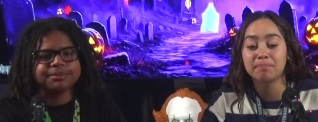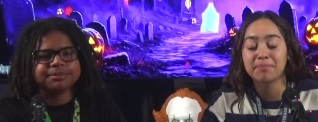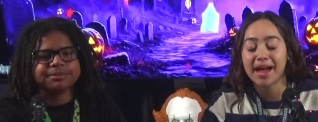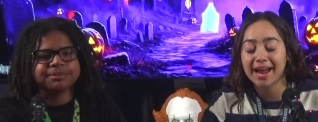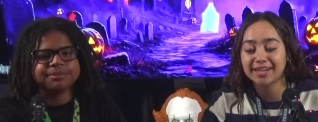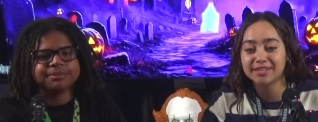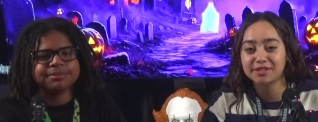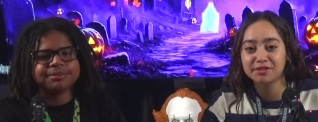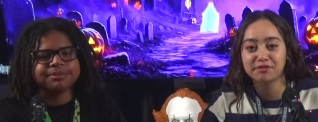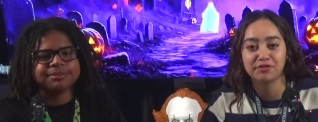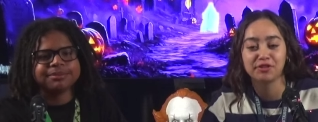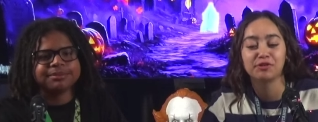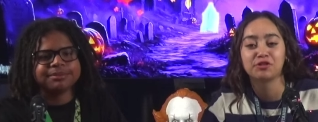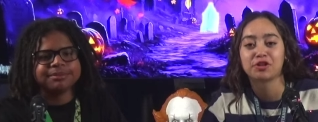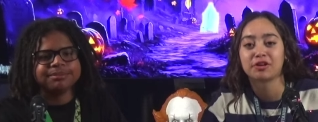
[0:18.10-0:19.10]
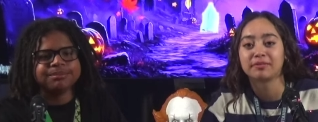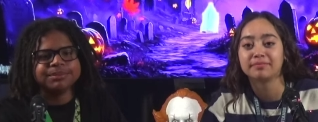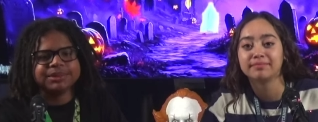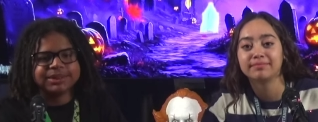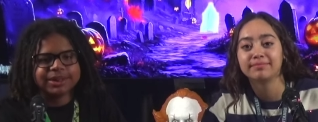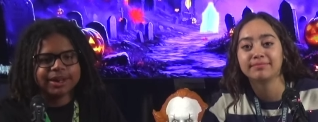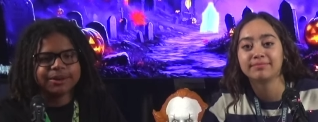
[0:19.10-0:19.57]
Speaker 1: back to the future.
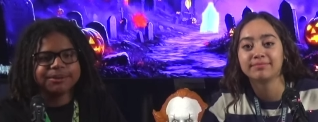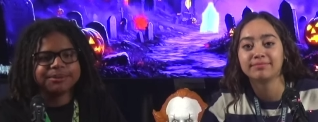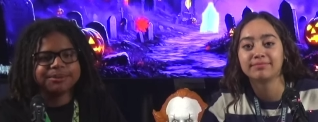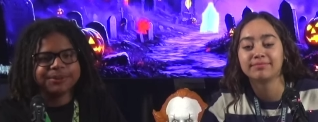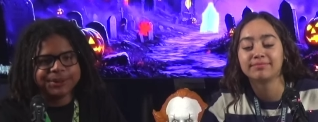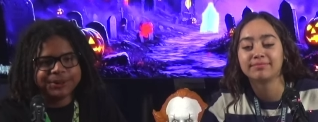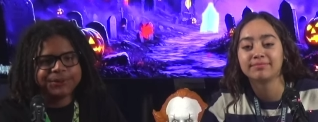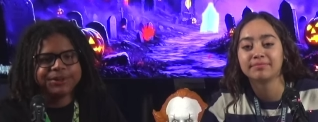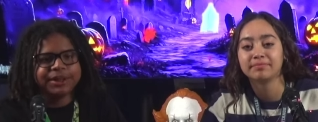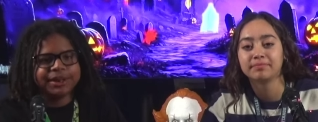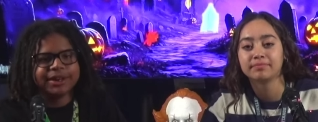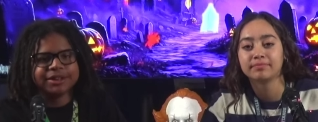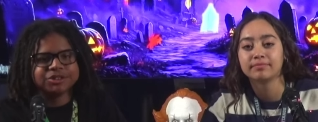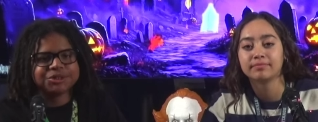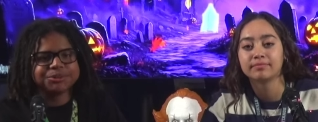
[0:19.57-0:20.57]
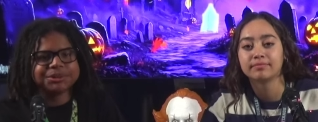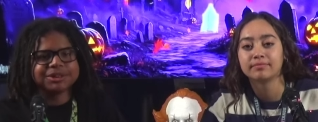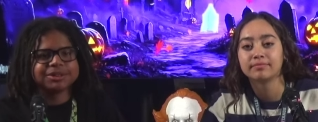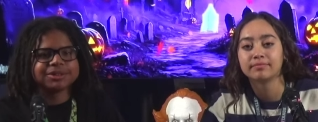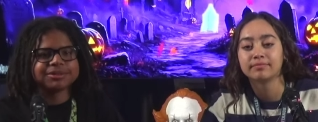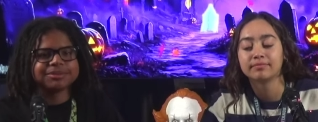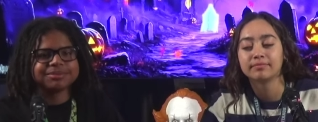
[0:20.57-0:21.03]
Speaker 2: No, we're doing the
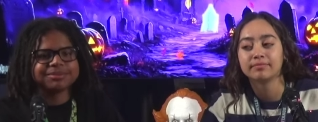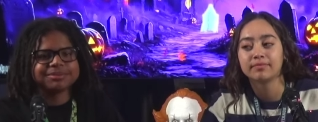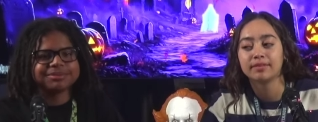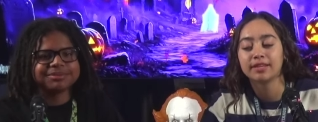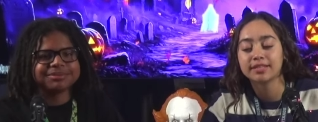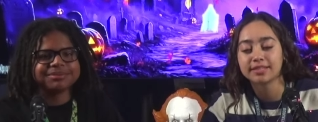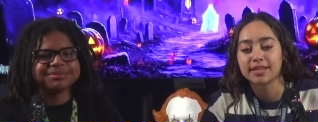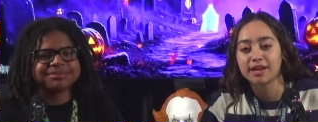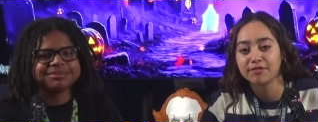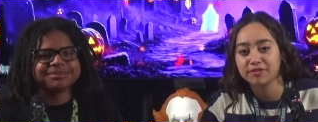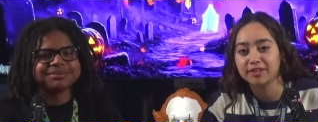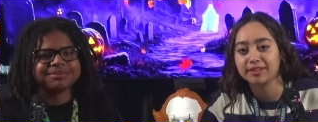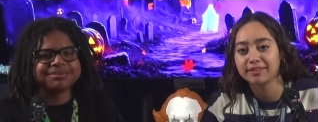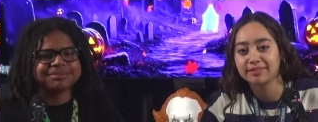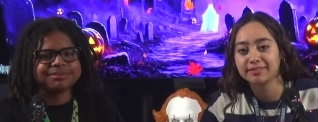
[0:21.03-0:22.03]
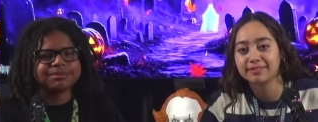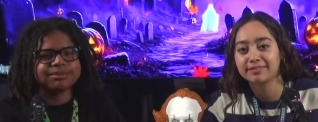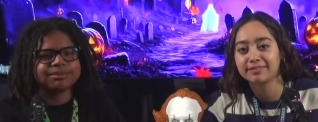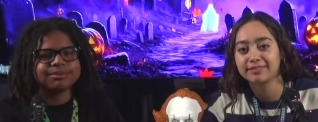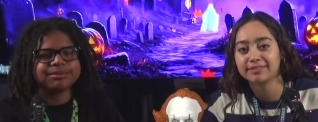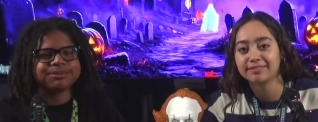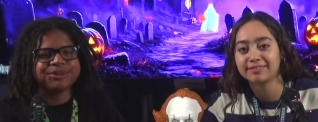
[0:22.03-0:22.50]
announcements.
Speaker 1: This is heavy.
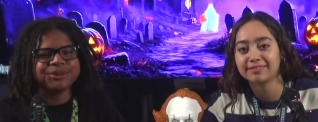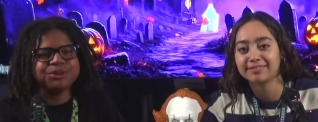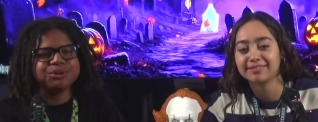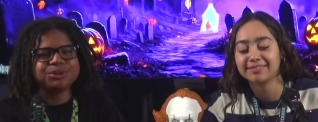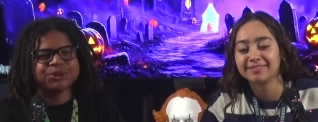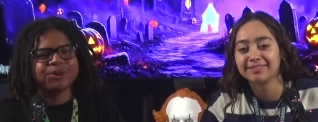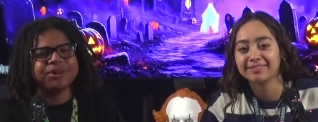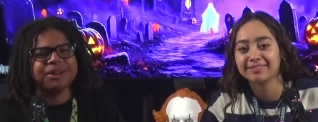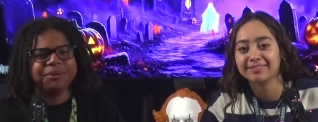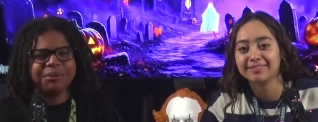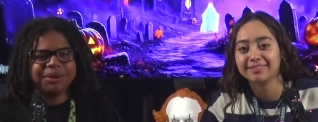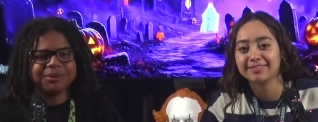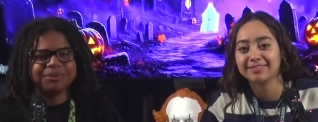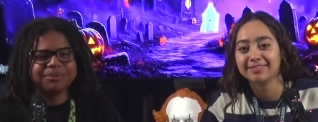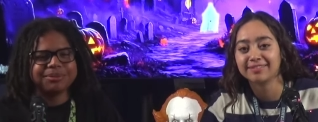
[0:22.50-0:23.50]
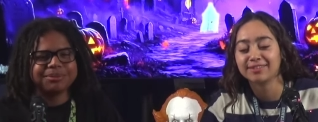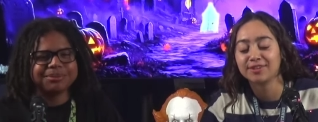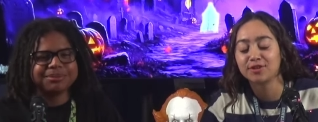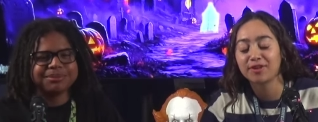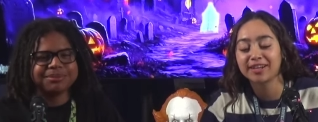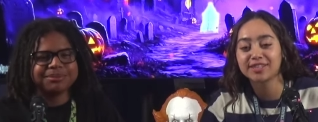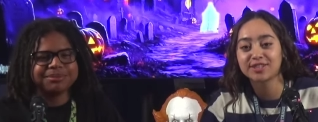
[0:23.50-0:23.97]
Speaker 2: What are you talking about?
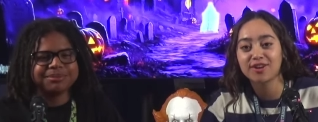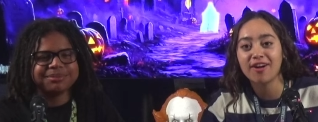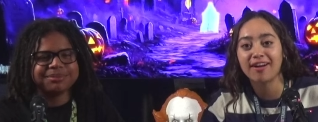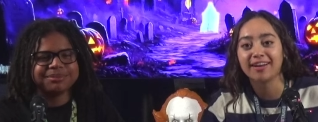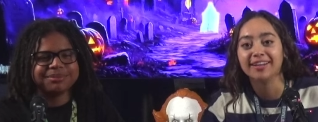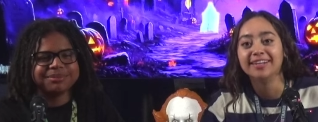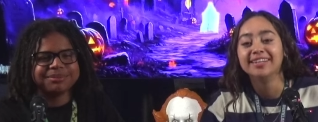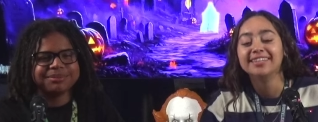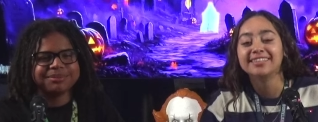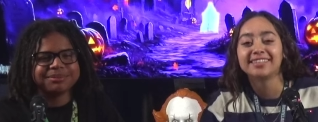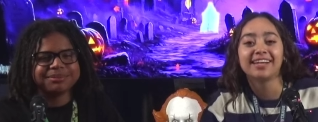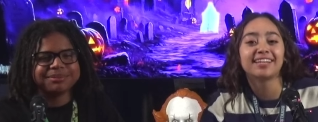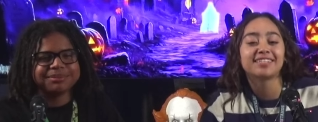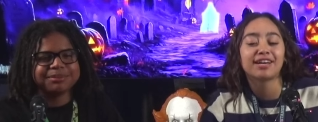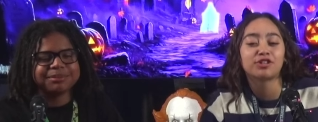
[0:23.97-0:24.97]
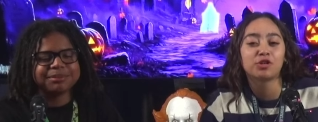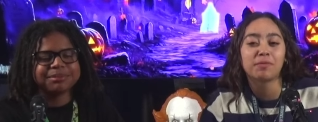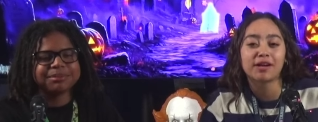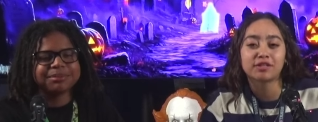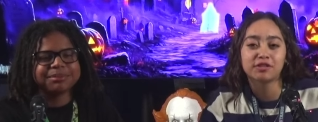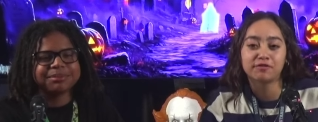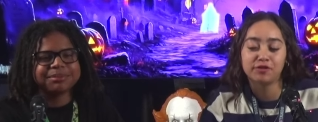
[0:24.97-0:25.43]
Speaker 1: Great Scott! Today is National
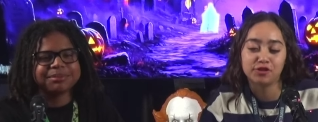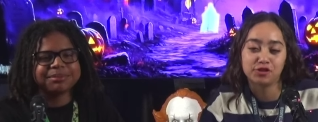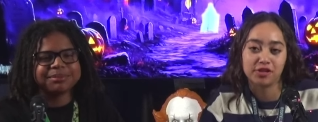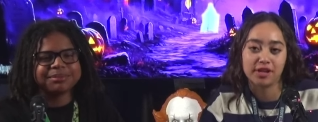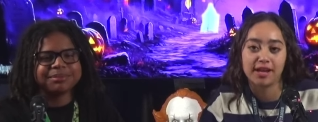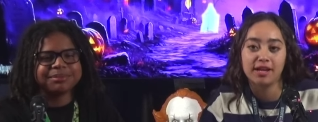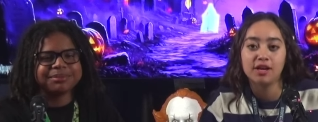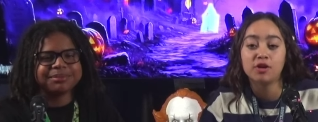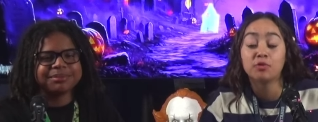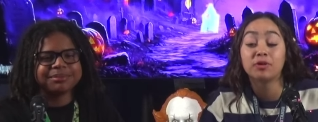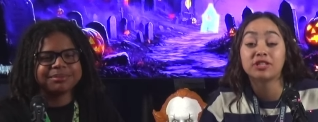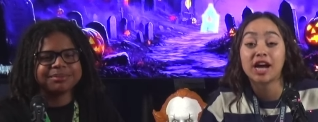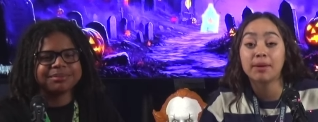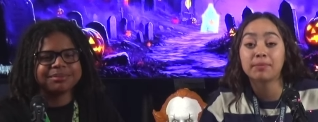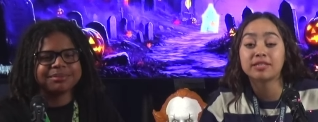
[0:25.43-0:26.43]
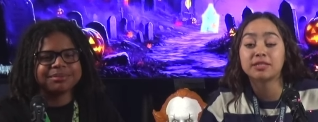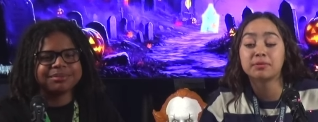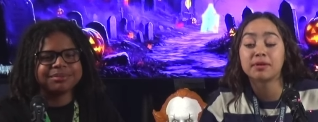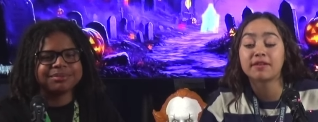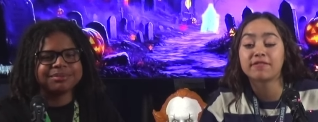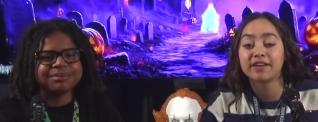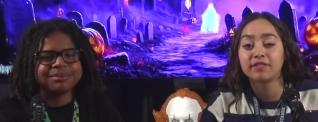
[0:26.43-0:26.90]
Back to the Future Day, which happens to
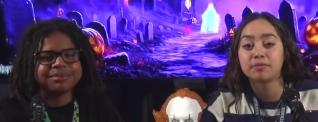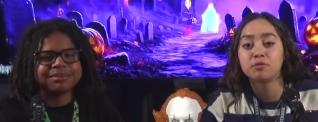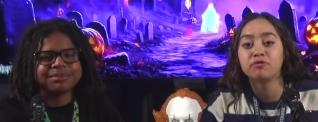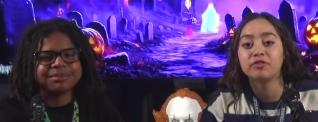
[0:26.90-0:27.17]
be my favorite